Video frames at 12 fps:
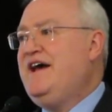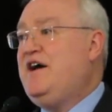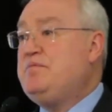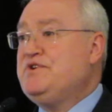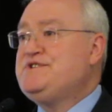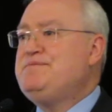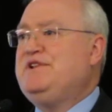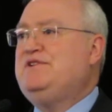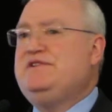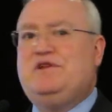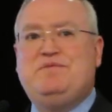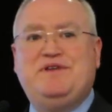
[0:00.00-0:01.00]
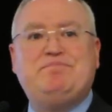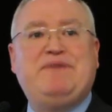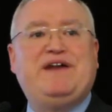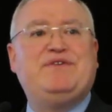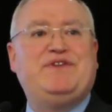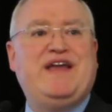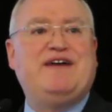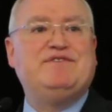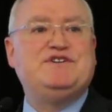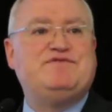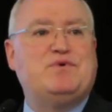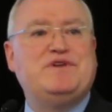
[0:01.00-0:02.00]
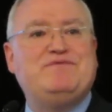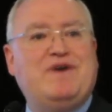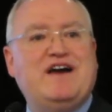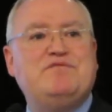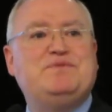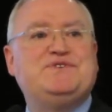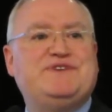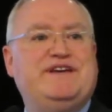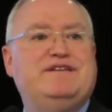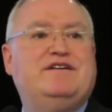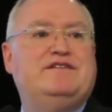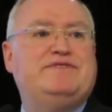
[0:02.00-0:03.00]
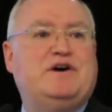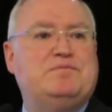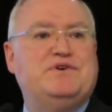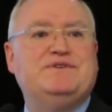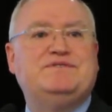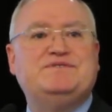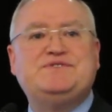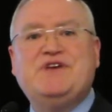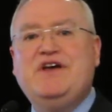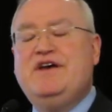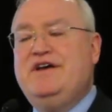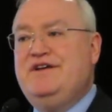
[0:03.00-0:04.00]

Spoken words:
Alberta's still a little bit better than average, 45% of Albertans